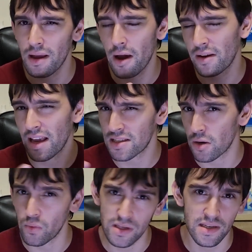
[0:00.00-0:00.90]
I guess I
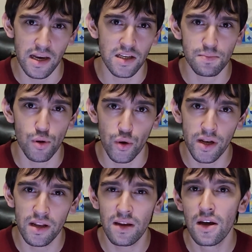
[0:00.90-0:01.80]
would say
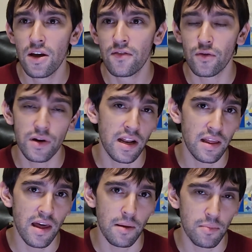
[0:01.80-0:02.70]
exploited for getting that.